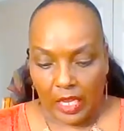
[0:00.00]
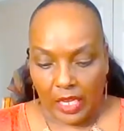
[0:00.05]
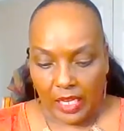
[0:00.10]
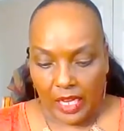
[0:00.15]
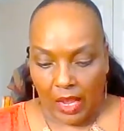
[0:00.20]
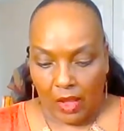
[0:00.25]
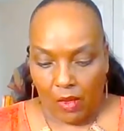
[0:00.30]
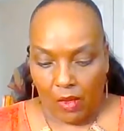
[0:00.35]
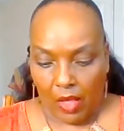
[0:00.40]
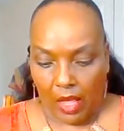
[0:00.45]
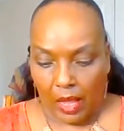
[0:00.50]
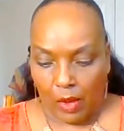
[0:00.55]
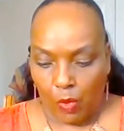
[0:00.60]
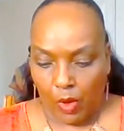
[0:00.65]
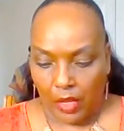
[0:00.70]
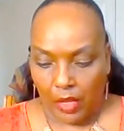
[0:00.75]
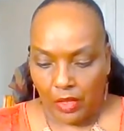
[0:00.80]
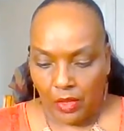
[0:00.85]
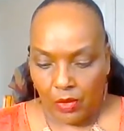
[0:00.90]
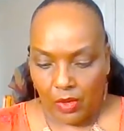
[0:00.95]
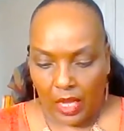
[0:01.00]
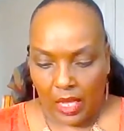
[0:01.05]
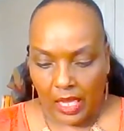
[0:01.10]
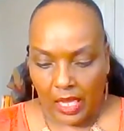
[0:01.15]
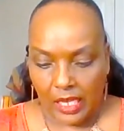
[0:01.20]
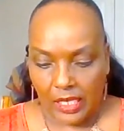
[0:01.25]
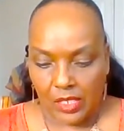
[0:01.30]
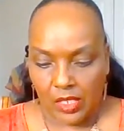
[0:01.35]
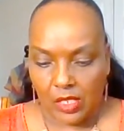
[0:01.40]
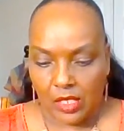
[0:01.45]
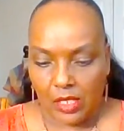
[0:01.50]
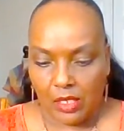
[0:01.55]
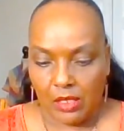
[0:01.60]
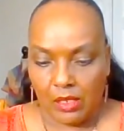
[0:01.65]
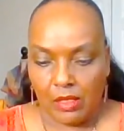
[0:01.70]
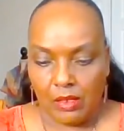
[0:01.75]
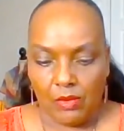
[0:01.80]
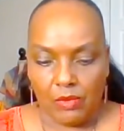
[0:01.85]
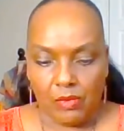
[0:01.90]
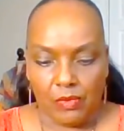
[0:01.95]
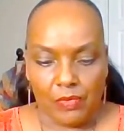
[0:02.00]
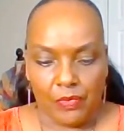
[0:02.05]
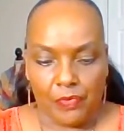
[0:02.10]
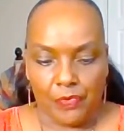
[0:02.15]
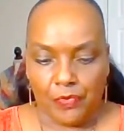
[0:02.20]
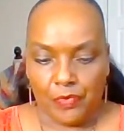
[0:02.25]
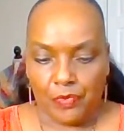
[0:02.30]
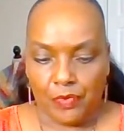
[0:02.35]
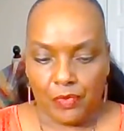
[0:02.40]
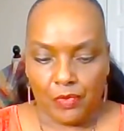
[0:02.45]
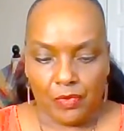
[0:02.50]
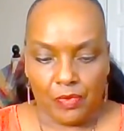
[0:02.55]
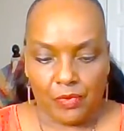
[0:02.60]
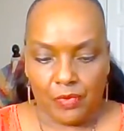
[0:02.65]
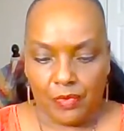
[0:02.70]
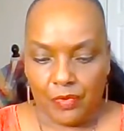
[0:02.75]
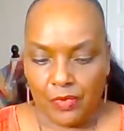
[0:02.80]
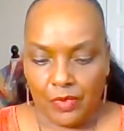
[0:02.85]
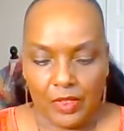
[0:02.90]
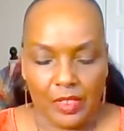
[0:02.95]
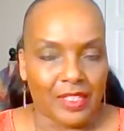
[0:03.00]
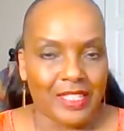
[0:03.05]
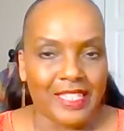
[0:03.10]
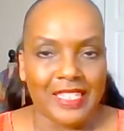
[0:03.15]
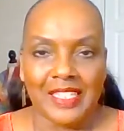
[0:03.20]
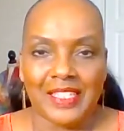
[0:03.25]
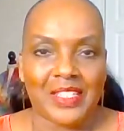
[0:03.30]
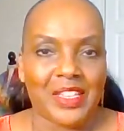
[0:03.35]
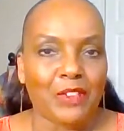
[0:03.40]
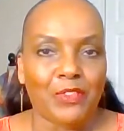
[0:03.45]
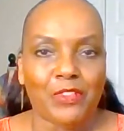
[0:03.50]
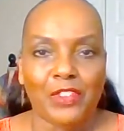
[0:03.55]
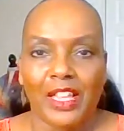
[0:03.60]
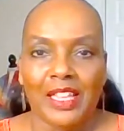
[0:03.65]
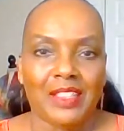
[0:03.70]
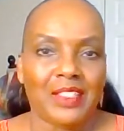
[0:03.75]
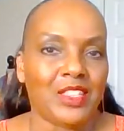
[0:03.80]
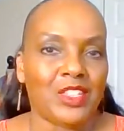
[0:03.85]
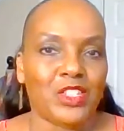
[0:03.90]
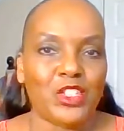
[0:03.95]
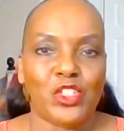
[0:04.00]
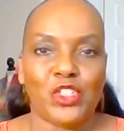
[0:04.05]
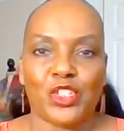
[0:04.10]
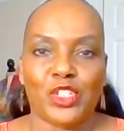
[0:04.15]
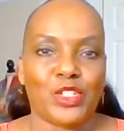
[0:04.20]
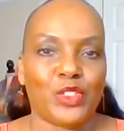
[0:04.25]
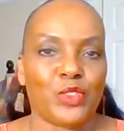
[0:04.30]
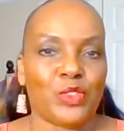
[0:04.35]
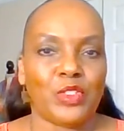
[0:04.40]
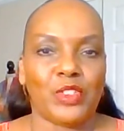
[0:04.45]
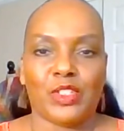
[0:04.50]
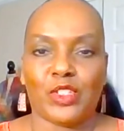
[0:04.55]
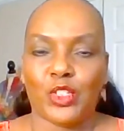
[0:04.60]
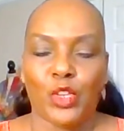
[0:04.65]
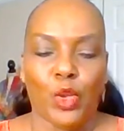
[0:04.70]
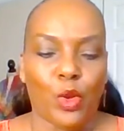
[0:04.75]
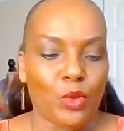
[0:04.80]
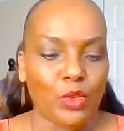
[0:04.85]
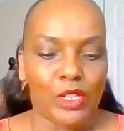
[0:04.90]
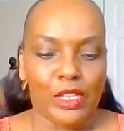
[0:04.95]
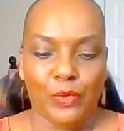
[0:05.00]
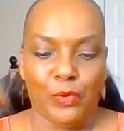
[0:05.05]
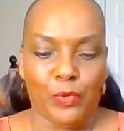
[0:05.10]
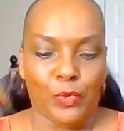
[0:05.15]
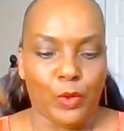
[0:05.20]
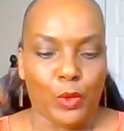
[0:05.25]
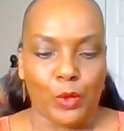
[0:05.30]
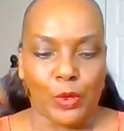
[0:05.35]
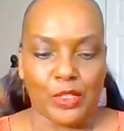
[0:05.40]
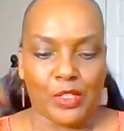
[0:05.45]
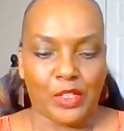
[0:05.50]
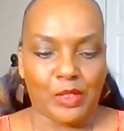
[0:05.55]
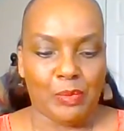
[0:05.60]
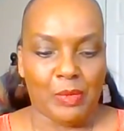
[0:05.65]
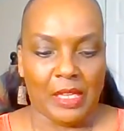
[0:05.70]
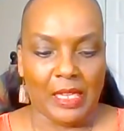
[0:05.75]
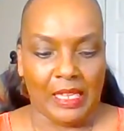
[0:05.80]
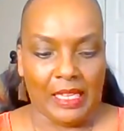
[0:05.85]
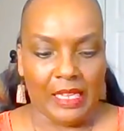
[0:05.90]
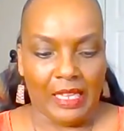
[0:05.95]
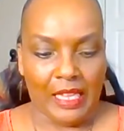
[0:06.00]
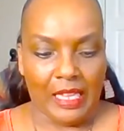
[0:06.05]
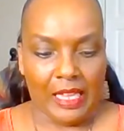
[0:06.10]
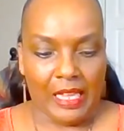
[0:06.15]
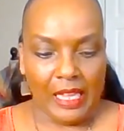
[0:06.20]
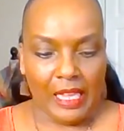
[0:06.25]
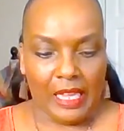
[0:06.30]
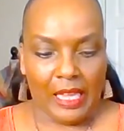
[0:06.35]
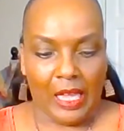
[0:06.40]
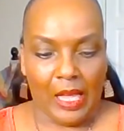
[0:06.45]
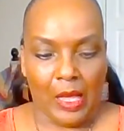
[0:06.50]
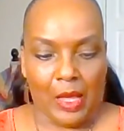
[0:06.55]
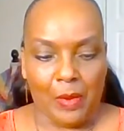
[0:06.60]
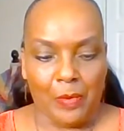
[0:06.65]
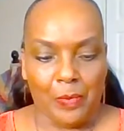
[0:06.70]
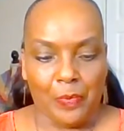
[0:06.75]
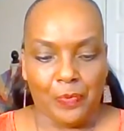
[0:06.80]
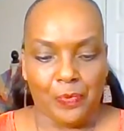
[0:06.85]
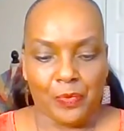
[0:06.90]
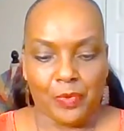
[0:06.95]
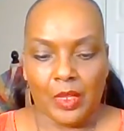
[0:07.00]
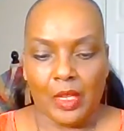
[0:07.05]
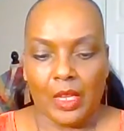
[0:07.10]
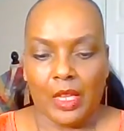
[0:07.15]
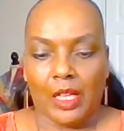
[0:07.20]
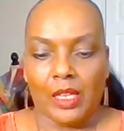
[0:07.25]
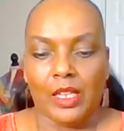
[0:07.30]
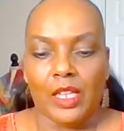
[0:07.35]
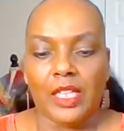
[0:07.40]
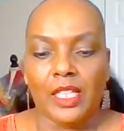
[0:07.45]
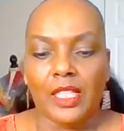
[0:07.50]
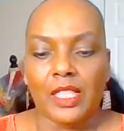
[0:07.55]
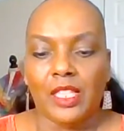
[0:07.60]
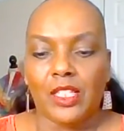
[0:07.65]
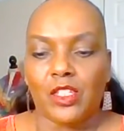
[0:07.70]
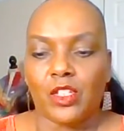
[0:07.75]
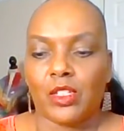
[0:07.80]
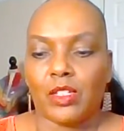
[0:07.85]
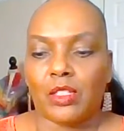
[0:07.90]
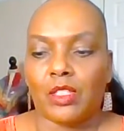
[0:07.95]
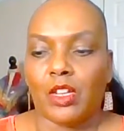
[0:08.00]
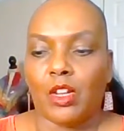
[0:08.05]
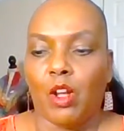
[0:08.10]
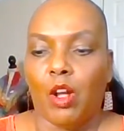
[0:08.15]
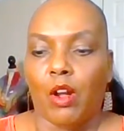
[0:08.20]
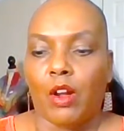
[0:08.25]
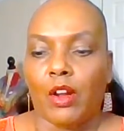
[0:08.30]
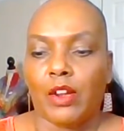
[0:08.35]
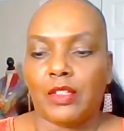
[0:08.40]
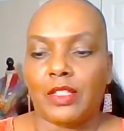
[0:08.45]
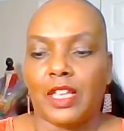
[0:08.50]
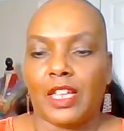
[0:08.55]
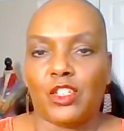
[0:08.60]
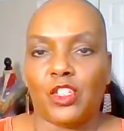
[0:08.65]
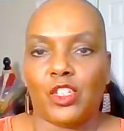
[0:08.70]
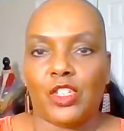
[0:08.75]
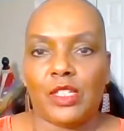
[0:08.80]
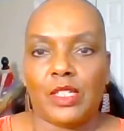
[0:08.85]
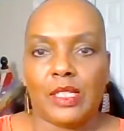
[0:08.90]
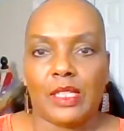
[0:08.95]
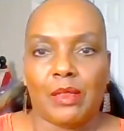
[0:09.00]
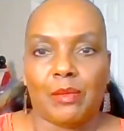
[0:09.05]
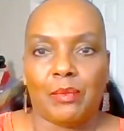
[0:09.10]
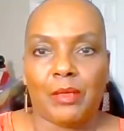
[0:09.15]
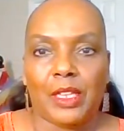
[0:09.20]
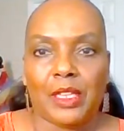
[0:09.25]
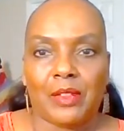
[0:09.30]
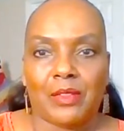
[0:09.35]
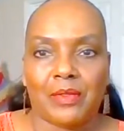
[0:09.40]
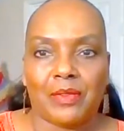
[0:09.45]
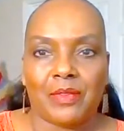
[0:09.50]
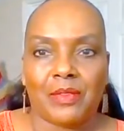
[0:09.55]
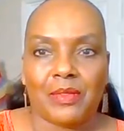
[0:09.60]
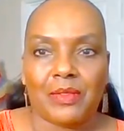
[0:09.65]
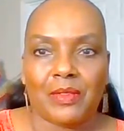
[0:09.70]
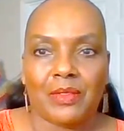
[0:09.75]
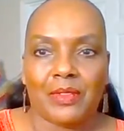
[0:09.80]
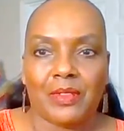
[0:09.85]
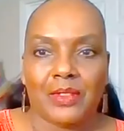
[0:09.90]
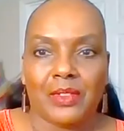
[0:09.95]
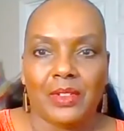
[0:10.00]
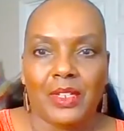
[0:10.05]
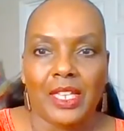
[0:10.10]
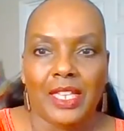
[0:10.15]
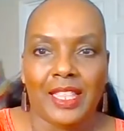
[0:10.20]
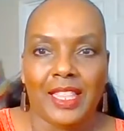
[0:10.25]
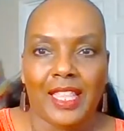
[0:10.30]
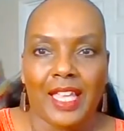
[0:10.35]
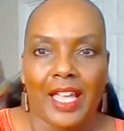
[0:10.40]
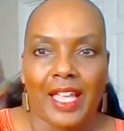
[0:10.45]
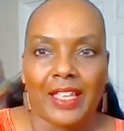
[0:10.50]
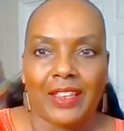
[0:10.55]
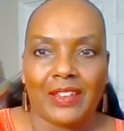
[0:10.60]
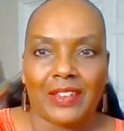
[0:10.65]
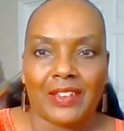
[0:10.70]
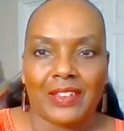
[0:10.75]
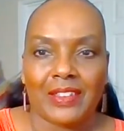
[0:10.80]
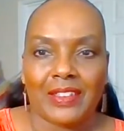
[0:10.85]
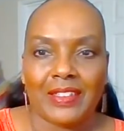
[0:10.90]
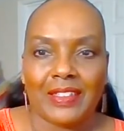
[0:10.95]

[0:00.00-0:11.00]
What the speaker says: Now, I want you guys to, this stuff like this just totally floors me. Look at this, the card that she sent me. Look at that.